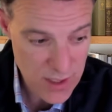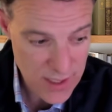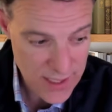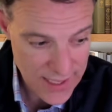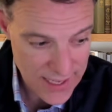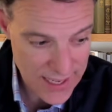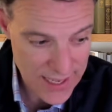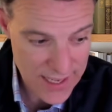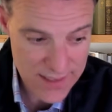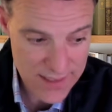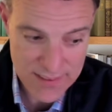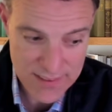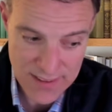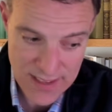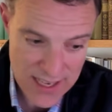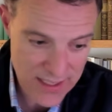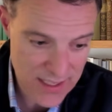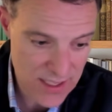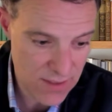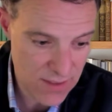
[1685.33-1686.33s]
and to
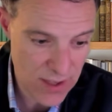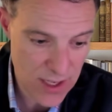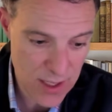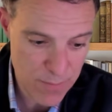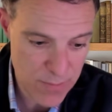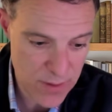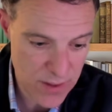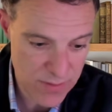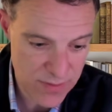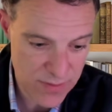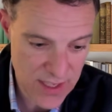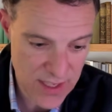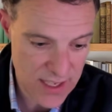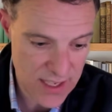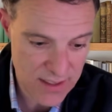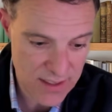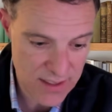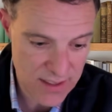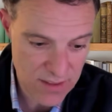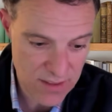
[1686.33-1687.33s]
not give up if
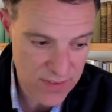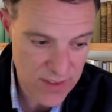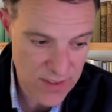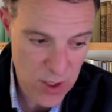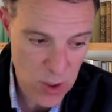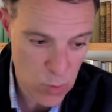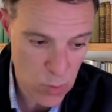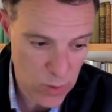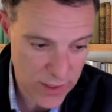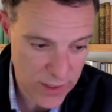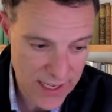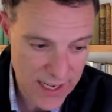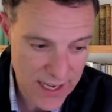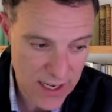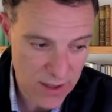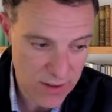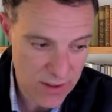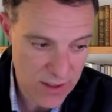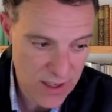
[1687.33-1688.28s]
they don't work out.